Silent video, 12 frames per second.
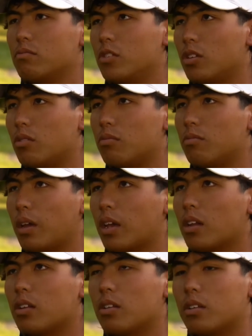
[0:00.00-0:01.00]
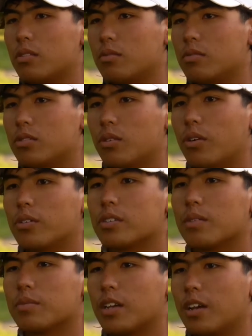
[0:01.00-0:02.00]
you know, make it on the tour
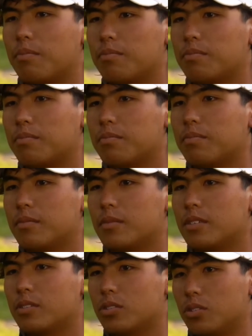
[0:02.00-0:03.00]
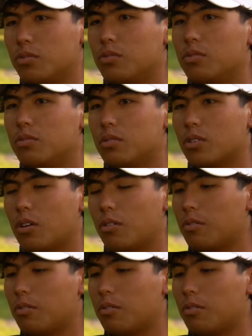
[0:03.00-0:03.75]
sometime soon. So